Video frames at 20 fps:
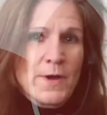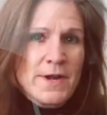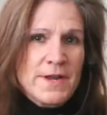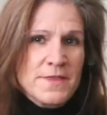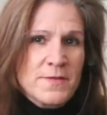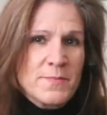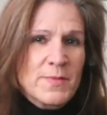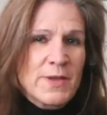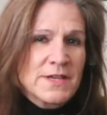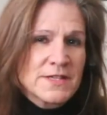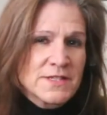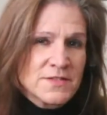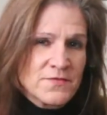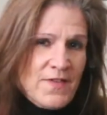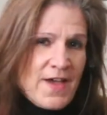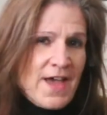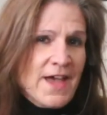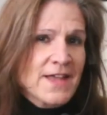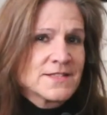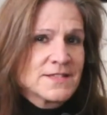the biggest
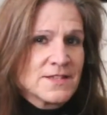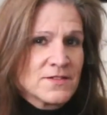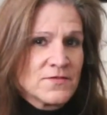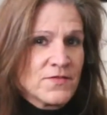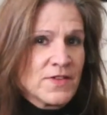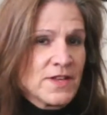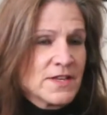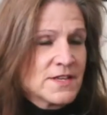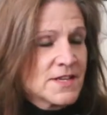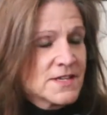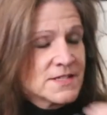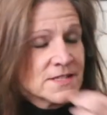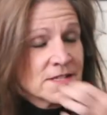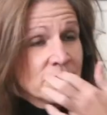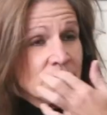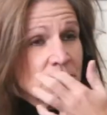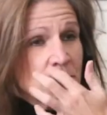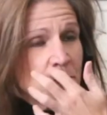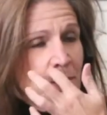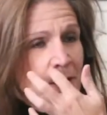fads in fitness,
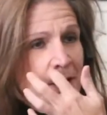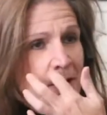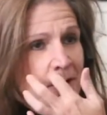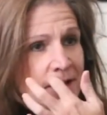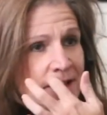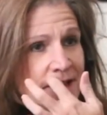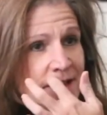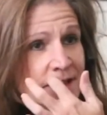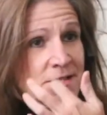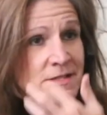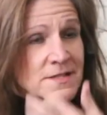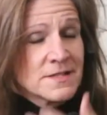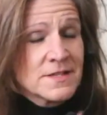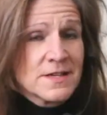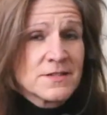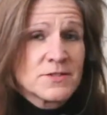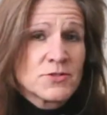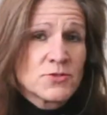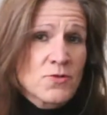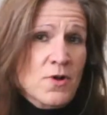if you will, is
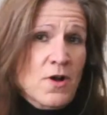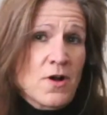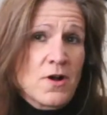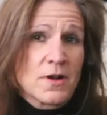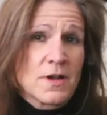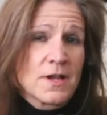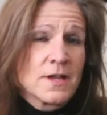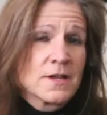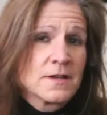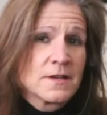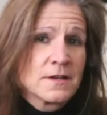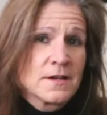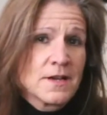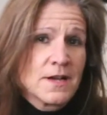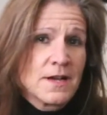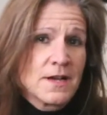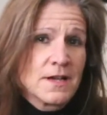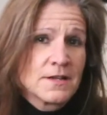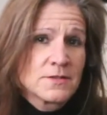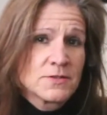strong
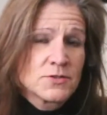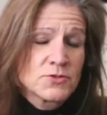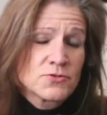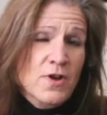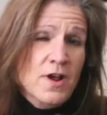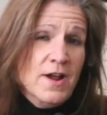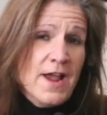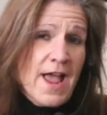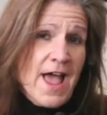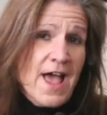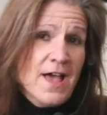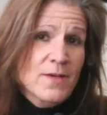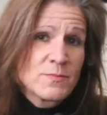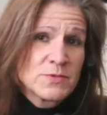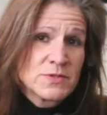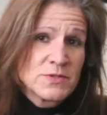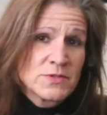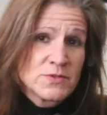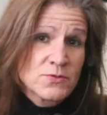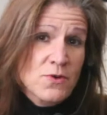abs,
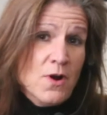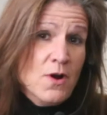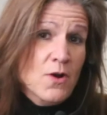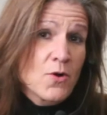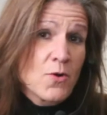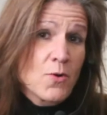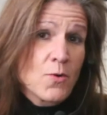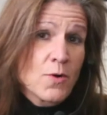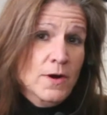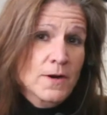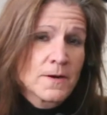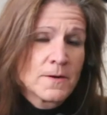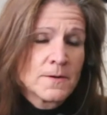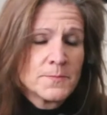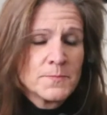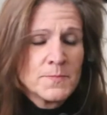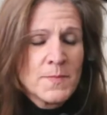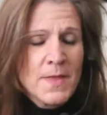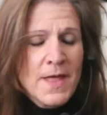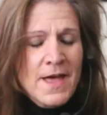strong core,
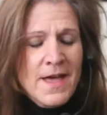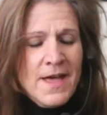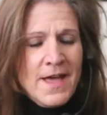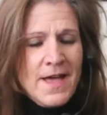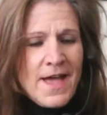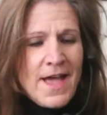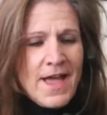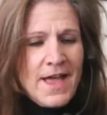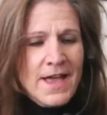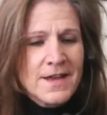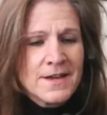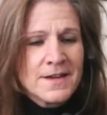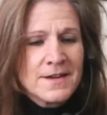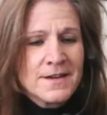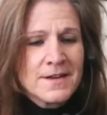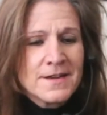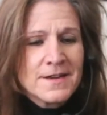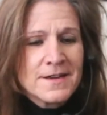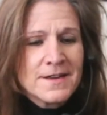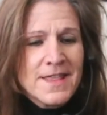and
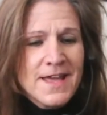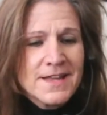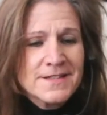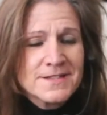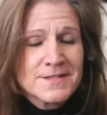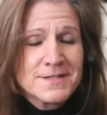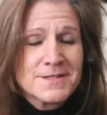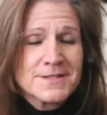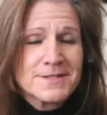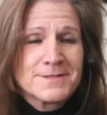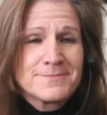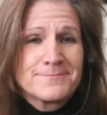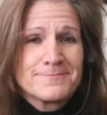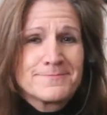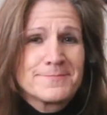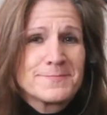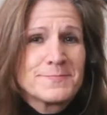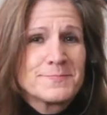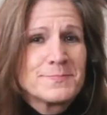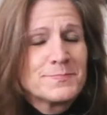that's
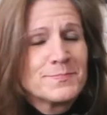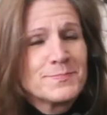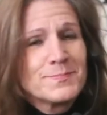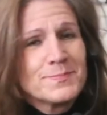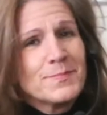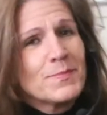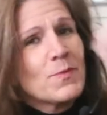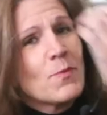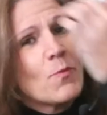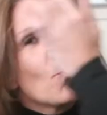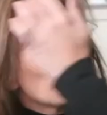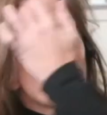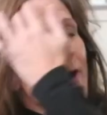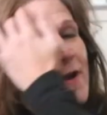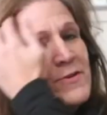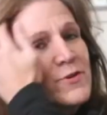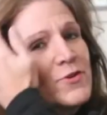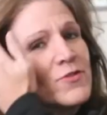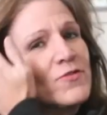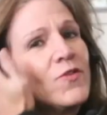
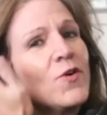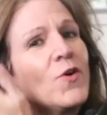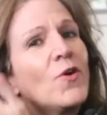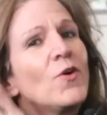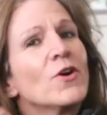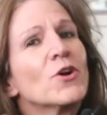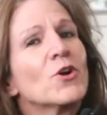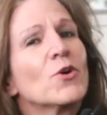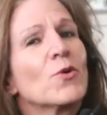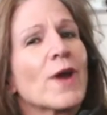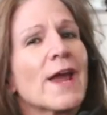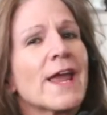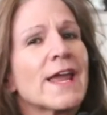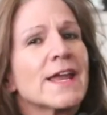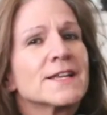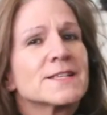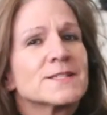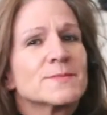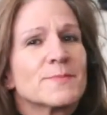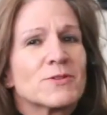wonderful and
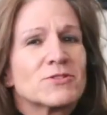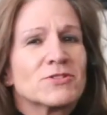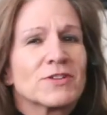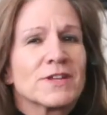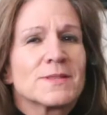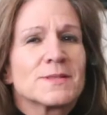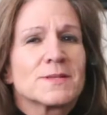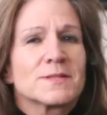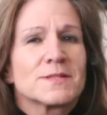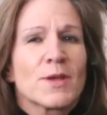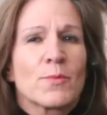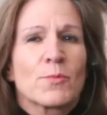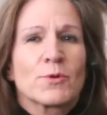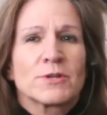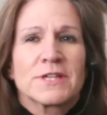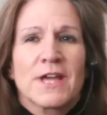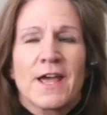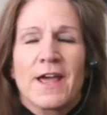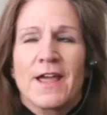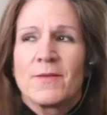great, especially in the
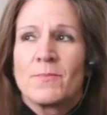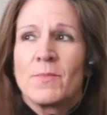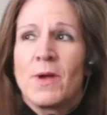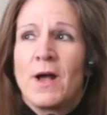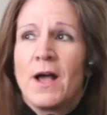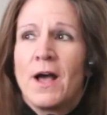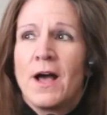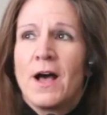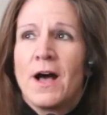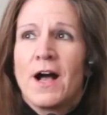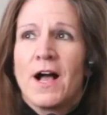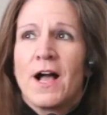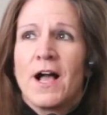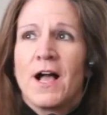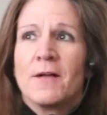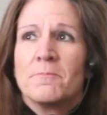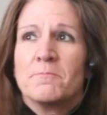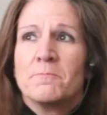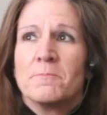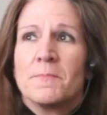summertime.
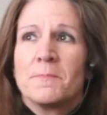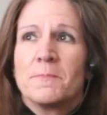Um,